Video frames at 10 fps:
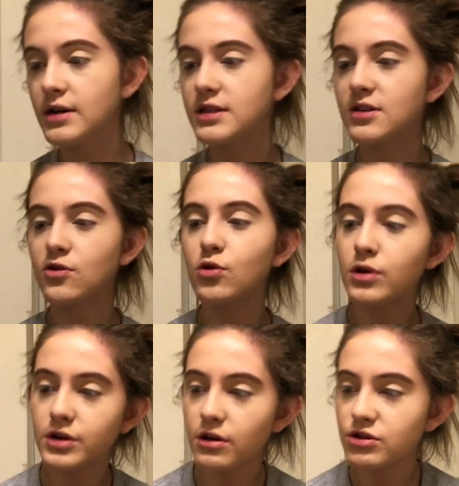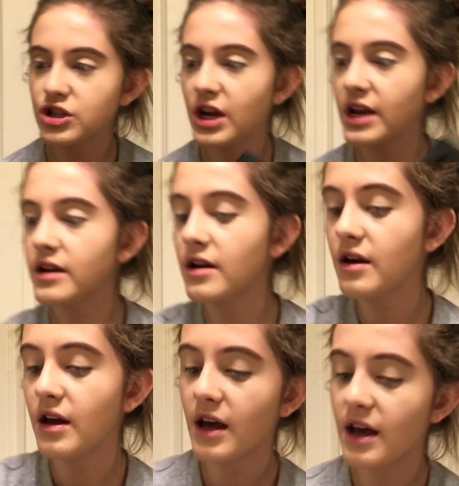It's the cooler tone shade,
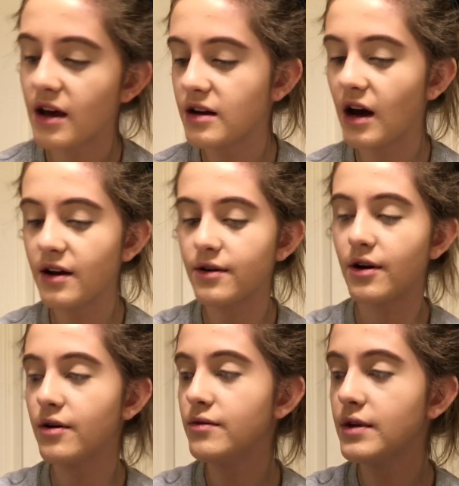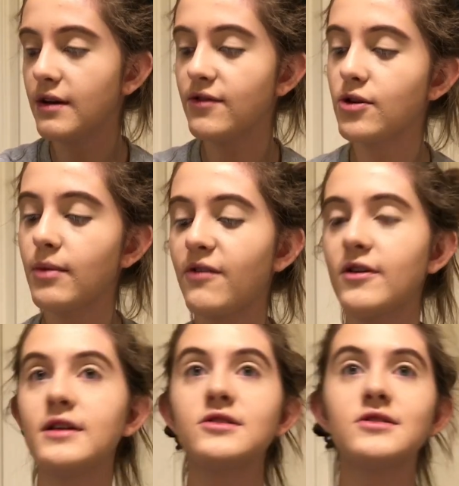and I don't know, even though my
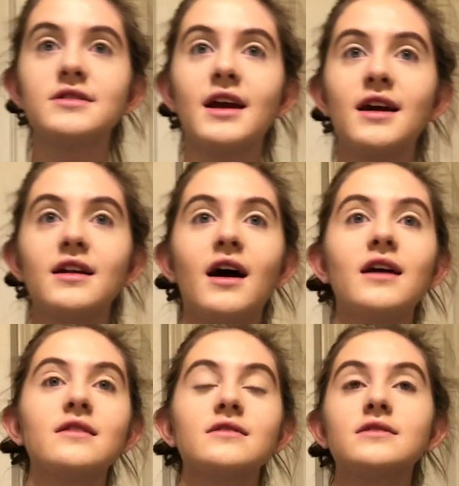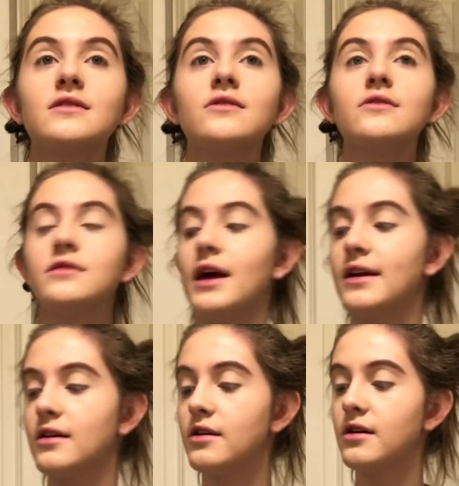foundation's tan, I still
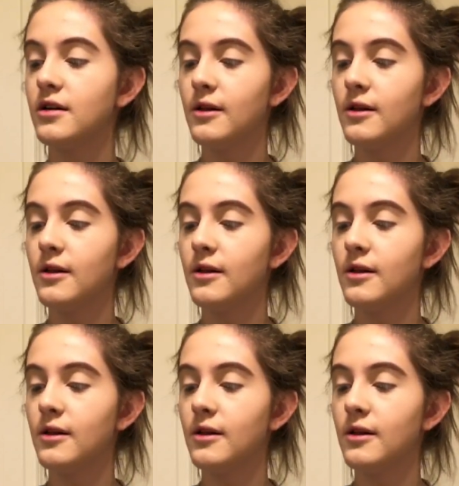like